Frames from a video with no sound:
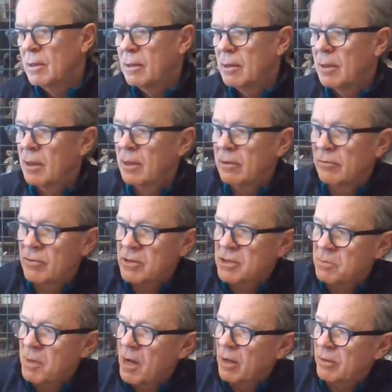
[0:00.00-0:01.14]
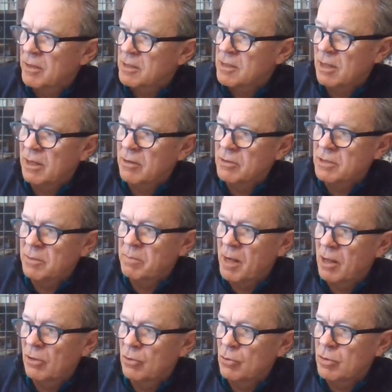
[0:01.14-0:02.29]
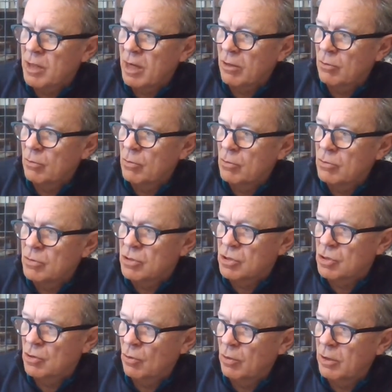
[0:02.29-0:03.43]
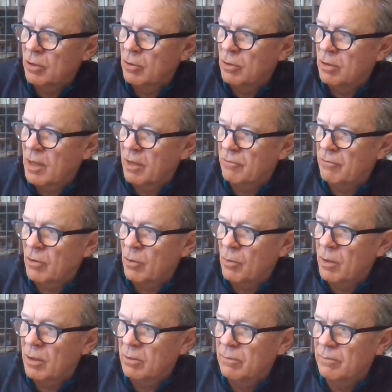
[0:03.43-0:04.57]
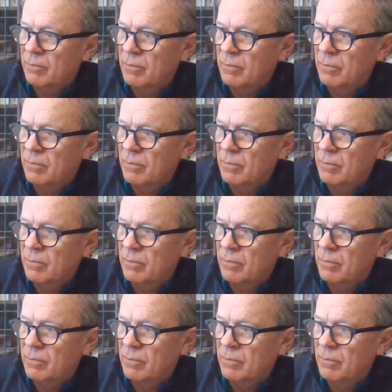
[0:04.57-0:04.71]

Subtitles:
The elephant smiled, "That's clear as a bell. You kangaroos surely heard that very well."